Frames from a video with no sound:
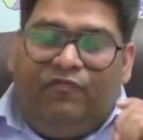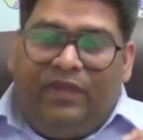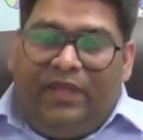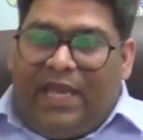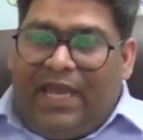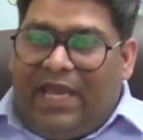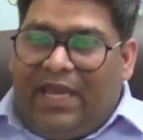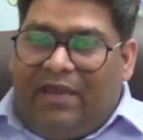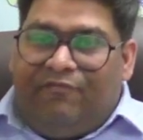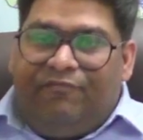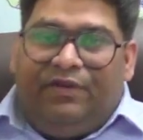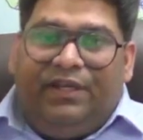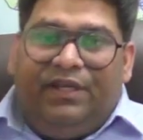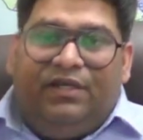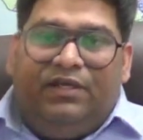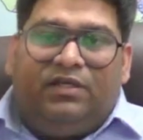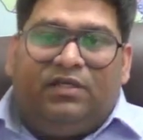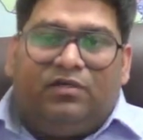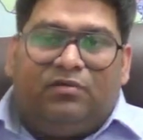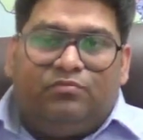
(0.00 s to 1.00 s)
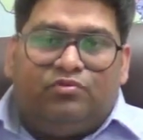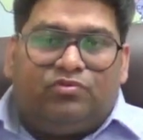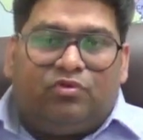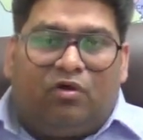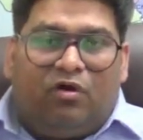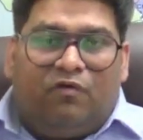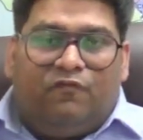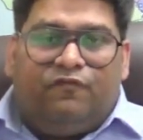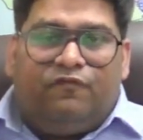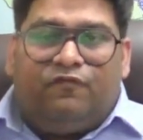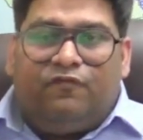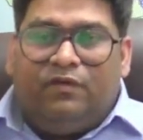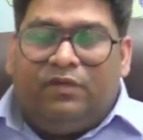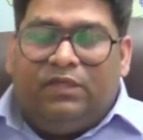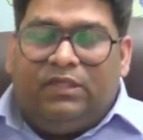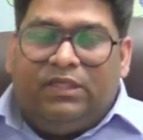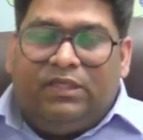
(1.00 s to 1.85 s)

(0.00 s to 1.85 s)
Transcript: we have in terms of